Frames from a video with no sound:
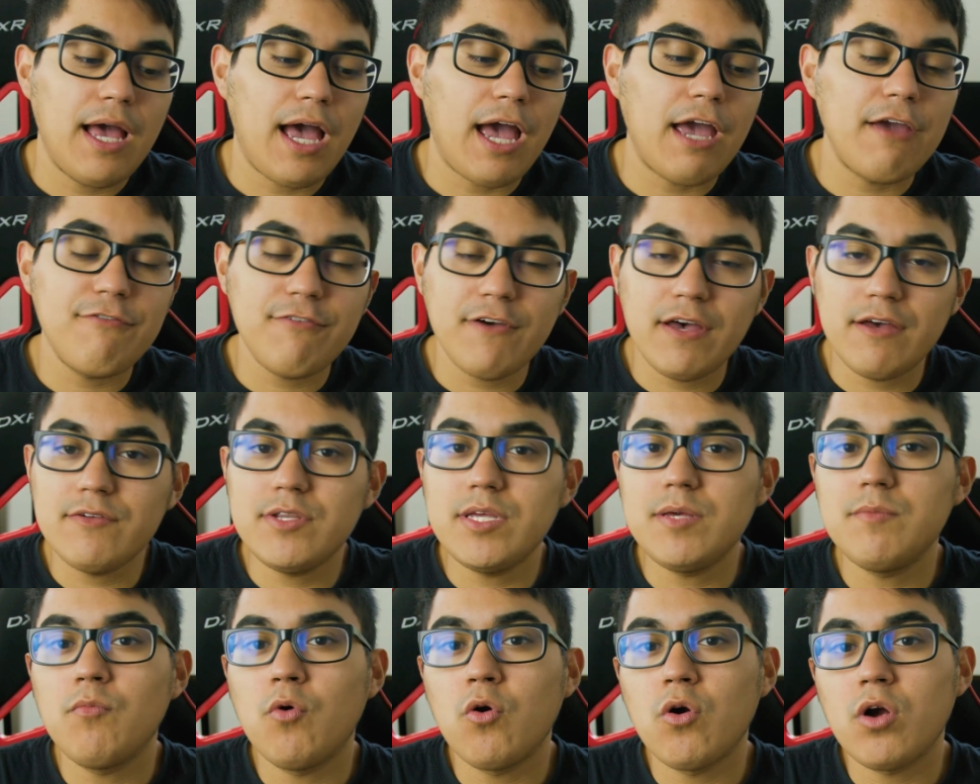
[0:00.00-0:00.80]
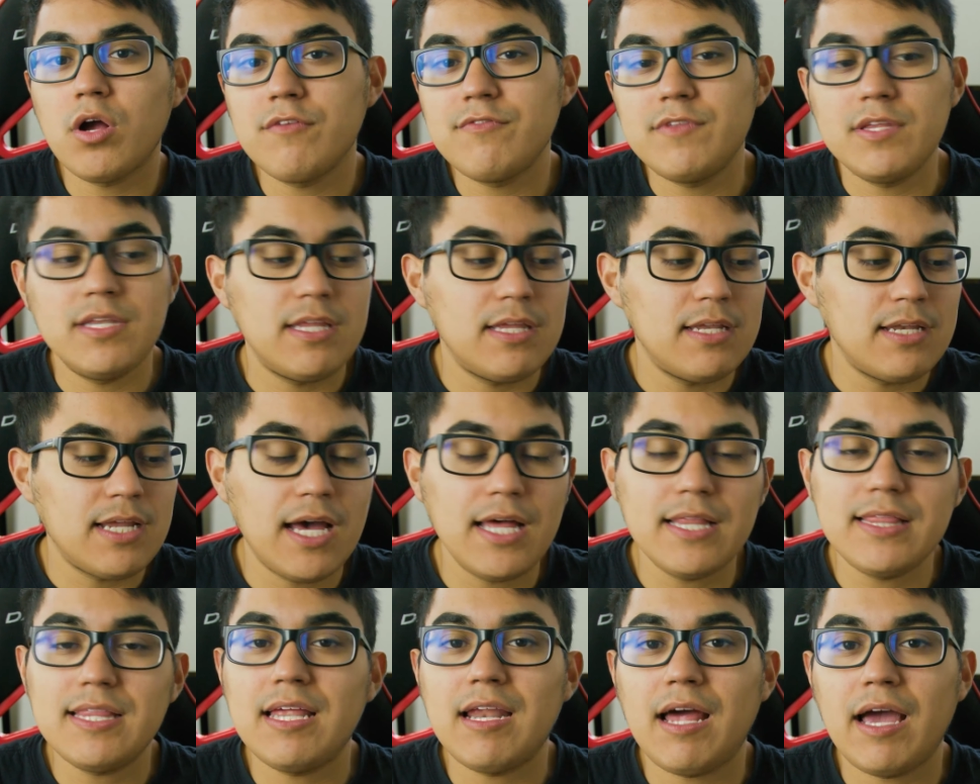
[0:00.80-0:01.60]
I found it more often than
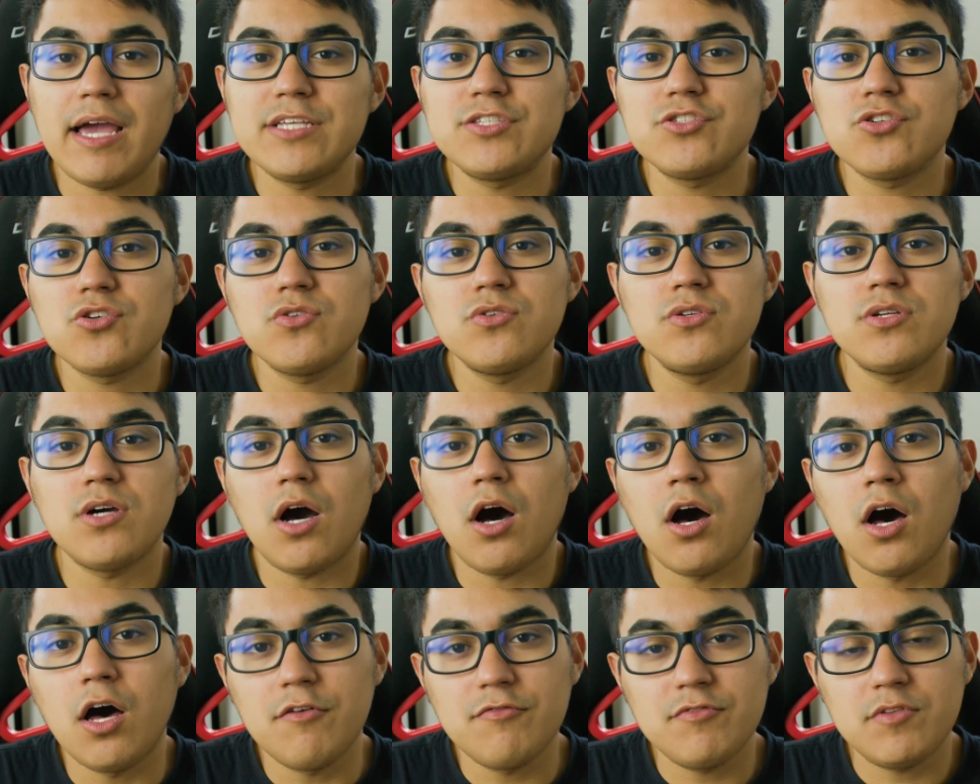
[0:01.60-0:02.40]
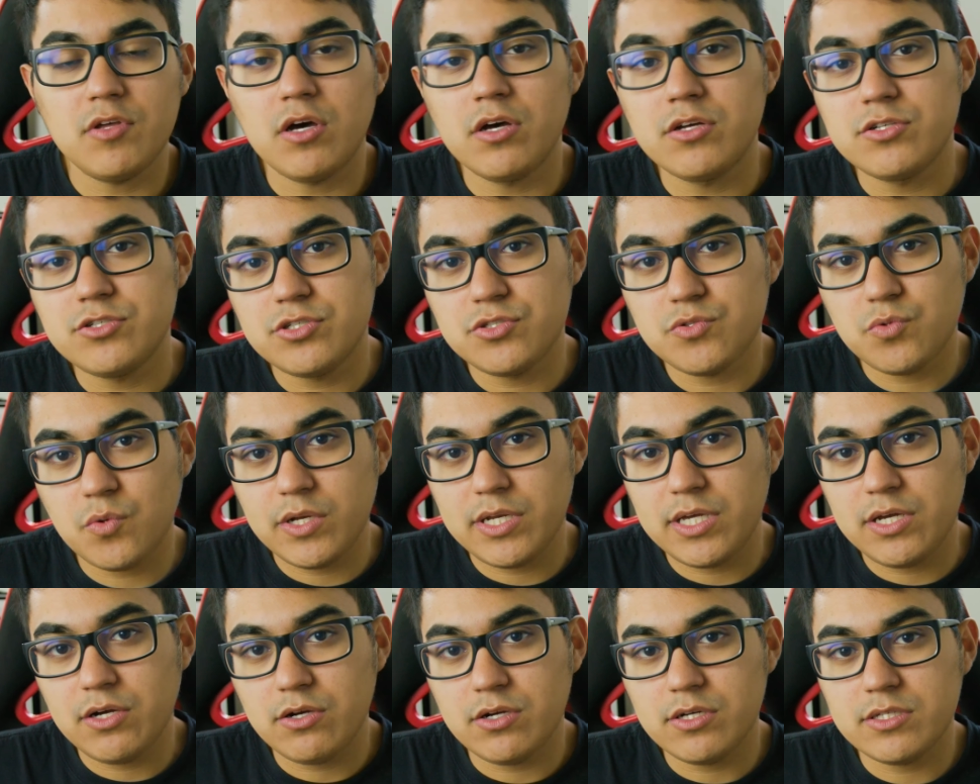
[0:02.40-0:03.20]
not that I turned off the
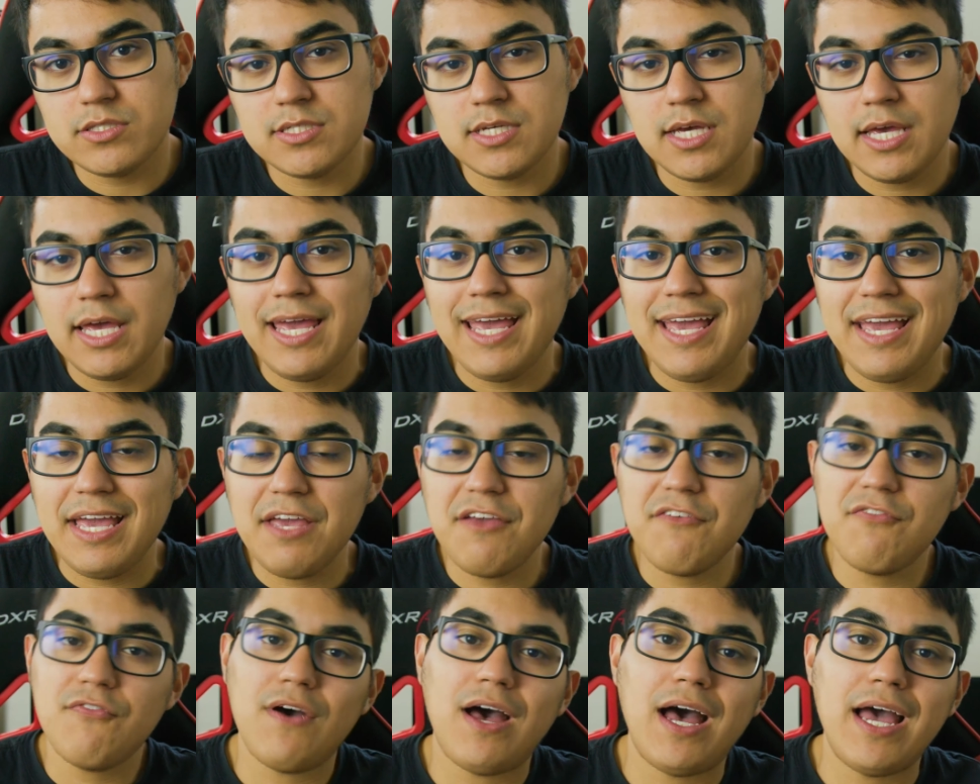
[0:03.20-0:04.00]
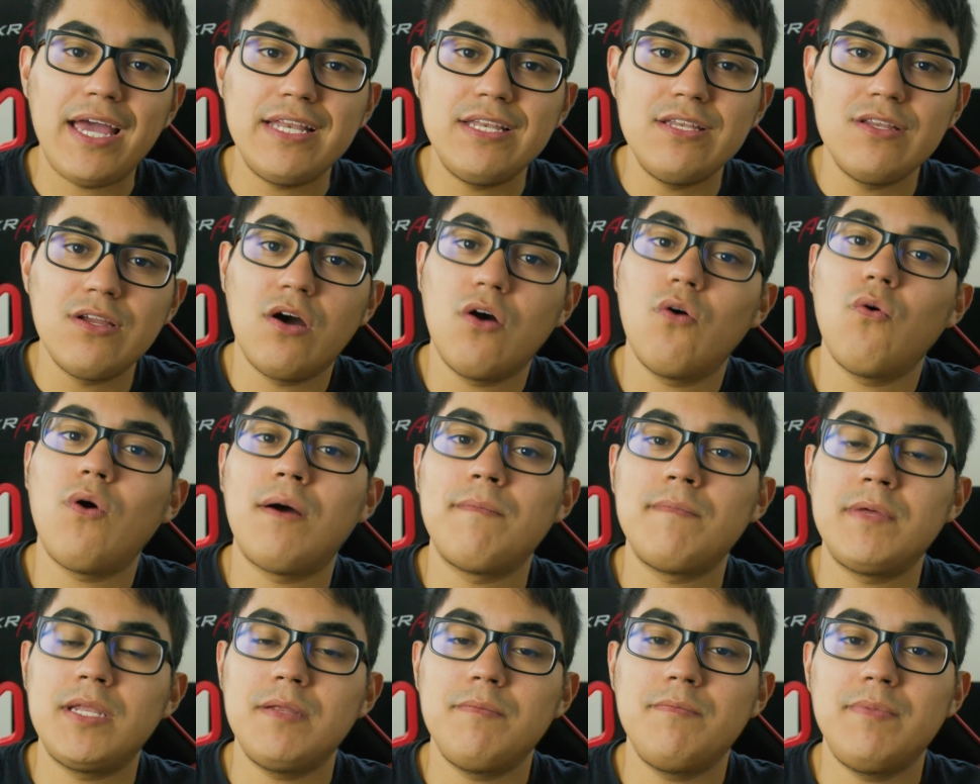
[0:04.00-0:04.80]
120Hz if I know
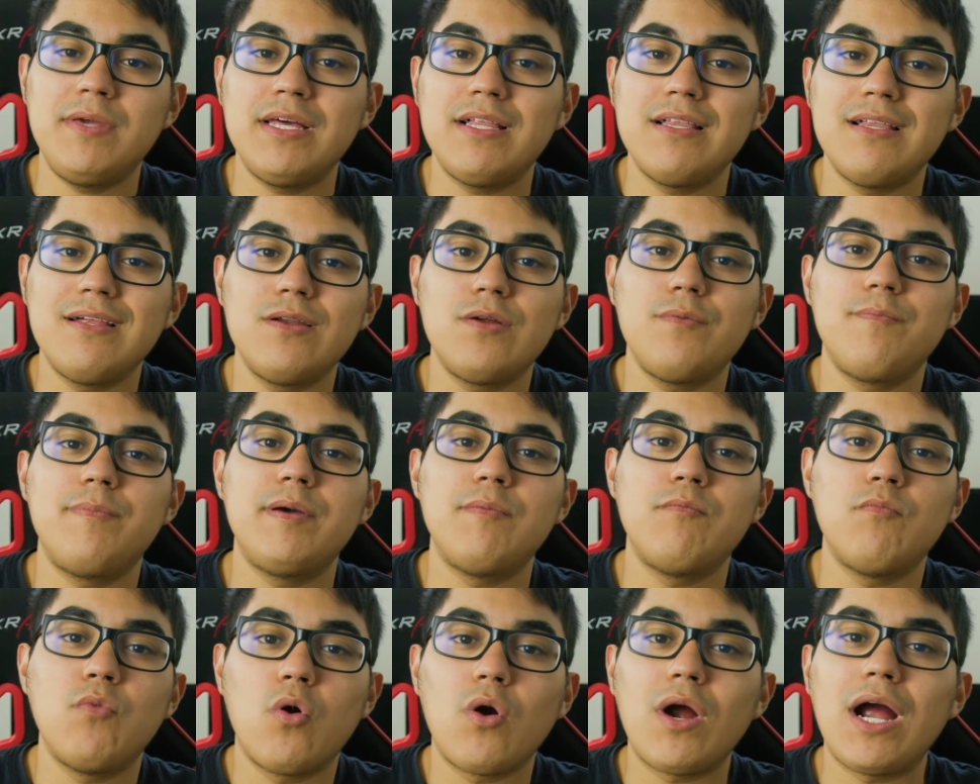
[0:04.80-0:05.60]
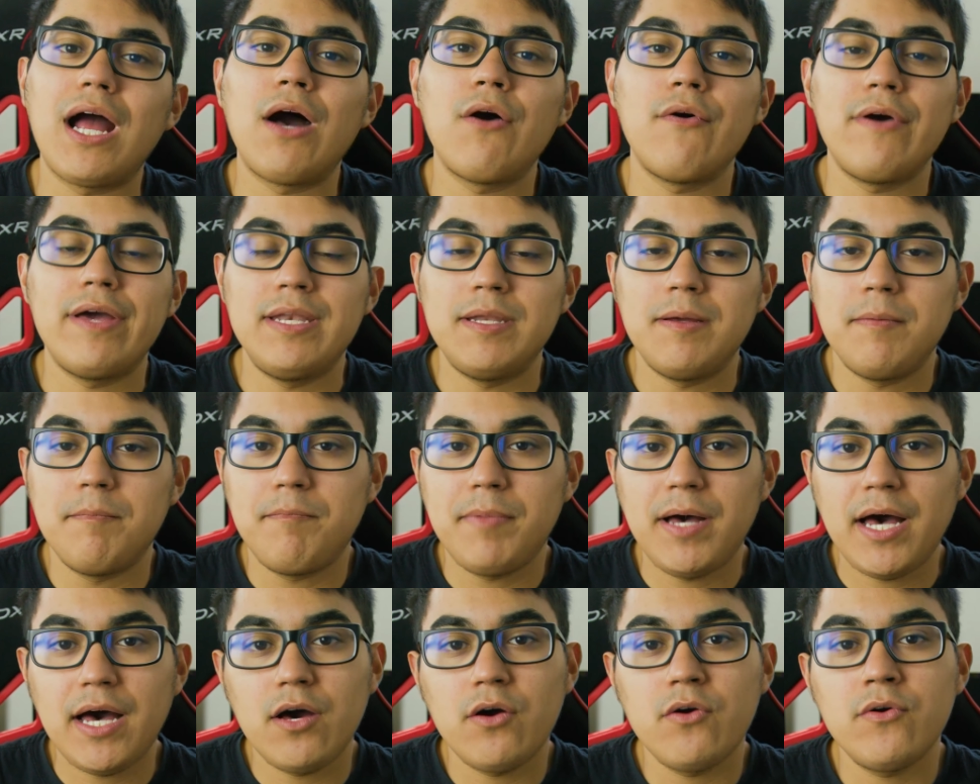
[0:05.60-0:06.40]
I'm going to be a little bit more out and
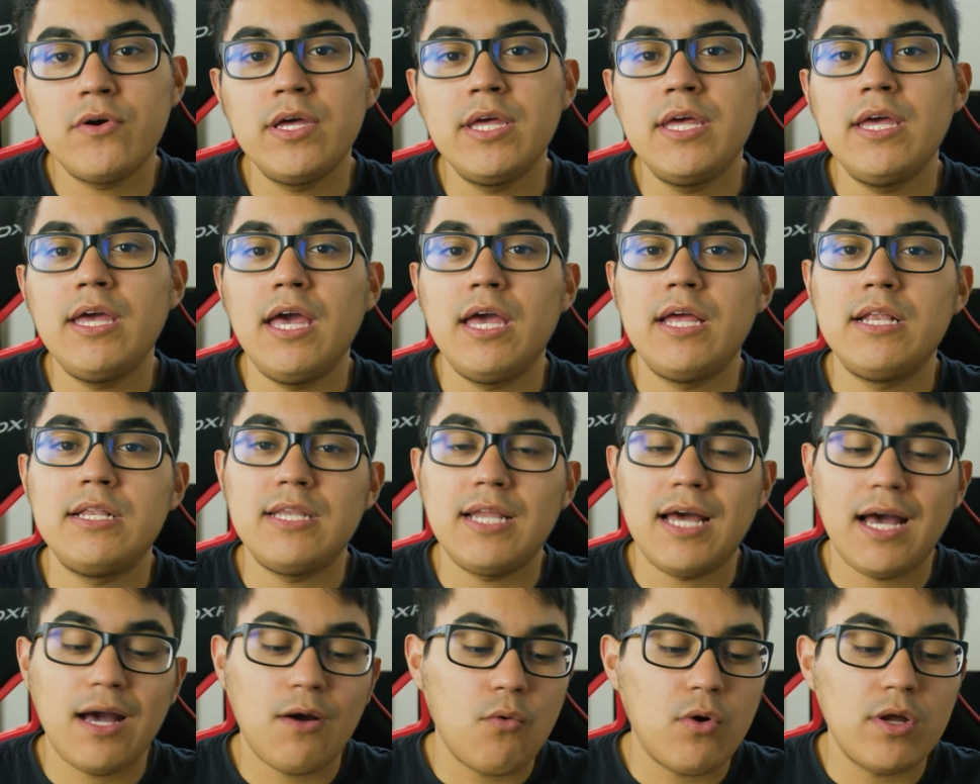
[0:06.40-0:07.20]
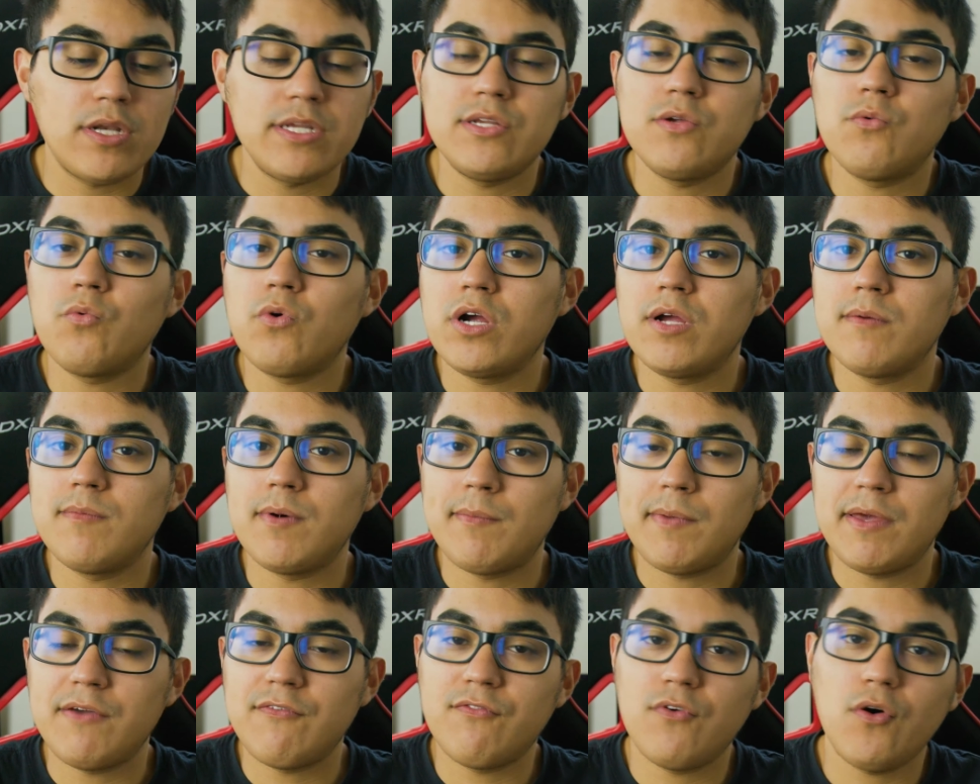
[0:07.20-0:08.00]
about and not wanting to worry
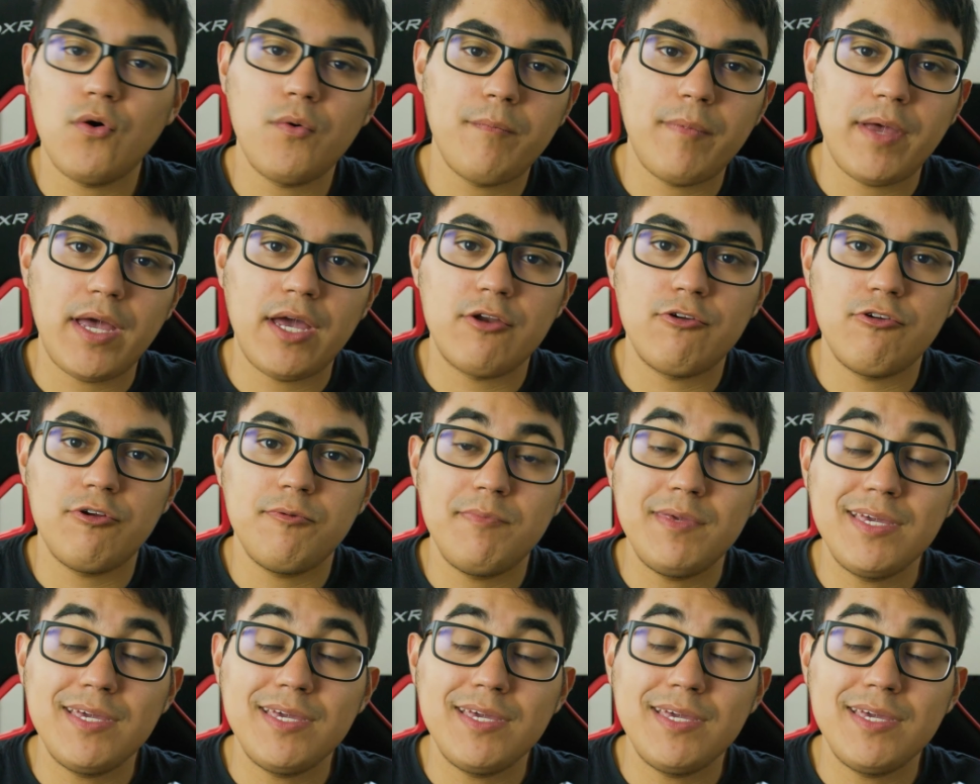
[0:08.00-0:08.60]
about my phone battery,